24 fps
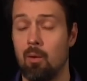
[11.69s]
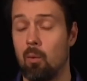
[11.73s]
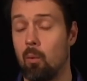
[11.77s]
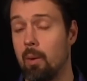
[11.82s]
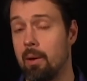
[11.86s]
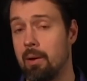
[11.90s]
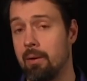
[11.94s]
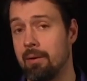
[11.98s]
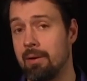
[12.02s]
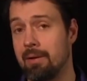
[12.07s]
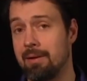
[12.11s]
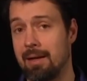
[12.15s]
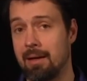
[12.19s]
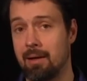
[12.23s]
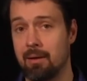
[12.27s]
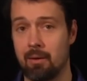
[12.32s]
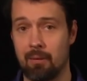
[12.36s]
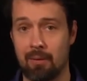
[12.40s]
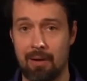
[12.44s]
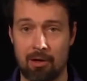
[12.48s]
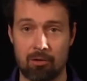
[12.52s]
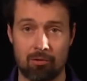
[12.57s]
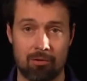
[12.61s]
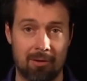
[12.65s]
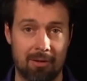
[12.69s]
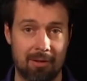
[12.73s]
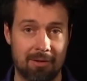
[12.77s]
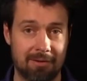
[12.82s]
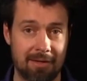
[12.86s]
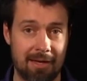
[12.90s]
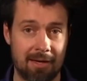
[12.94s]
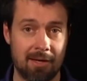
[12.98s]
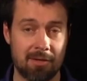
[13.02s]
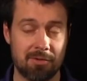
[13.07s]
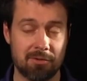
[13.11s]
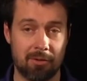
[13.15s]
whether you need any directional
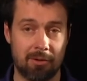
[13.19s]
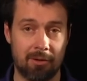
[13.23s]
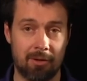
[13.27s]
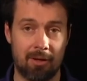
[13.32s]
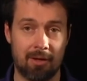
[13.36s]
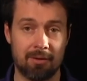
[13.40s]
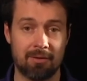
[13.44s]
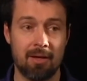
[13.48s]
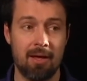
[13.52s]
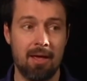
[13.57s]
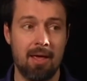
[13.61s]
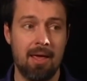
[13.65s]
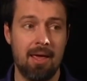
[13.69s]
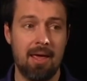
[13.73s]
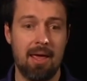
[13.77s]
antennas or not.